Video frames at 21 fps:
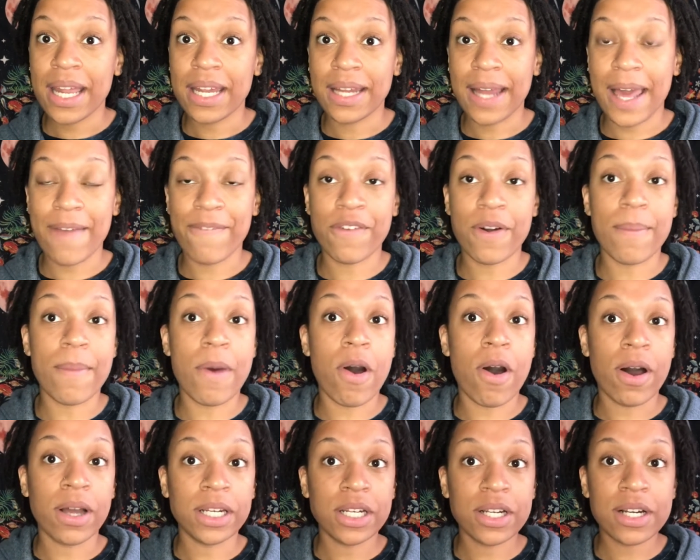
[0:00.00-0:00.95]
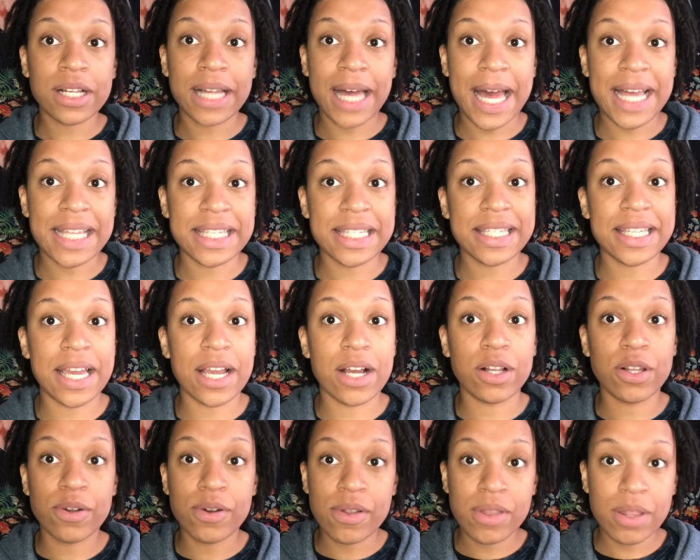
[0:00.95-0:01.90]
like from all your classes
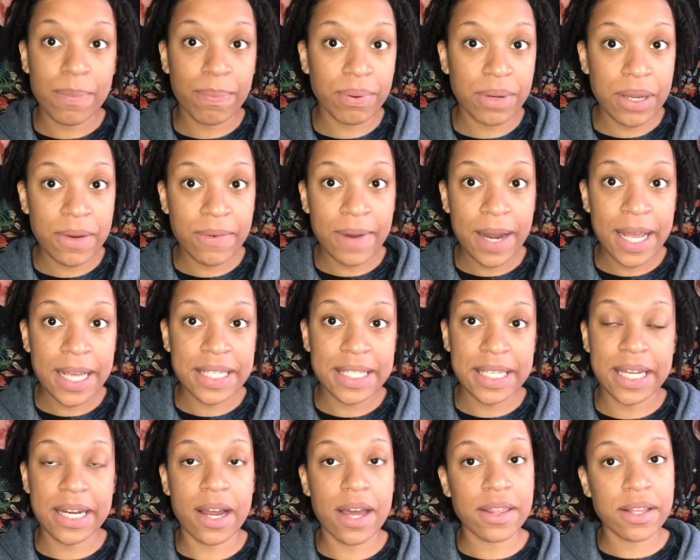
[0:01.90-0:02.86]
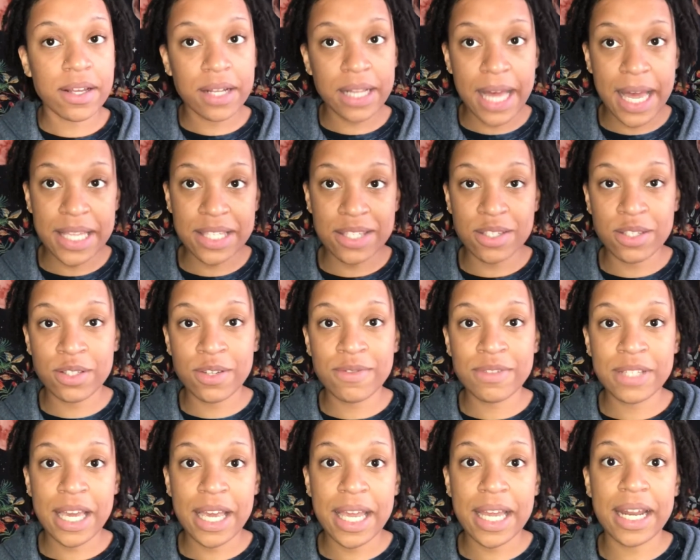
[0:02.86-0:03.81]
including the prereqs and other classes you've
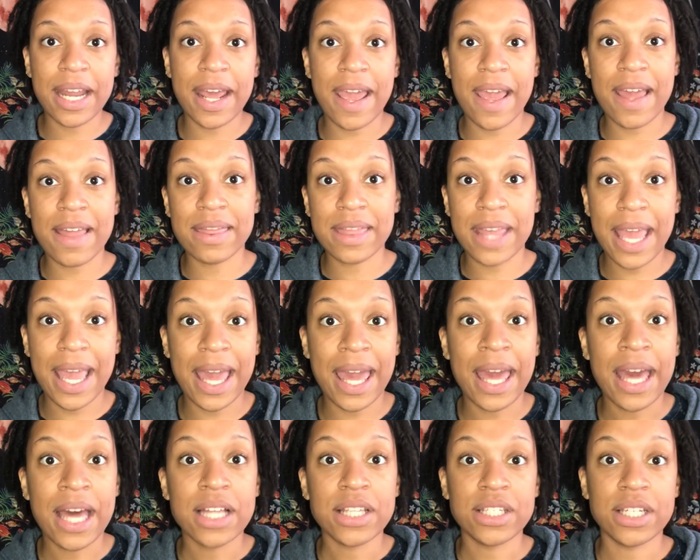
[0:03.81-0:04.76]
taken and they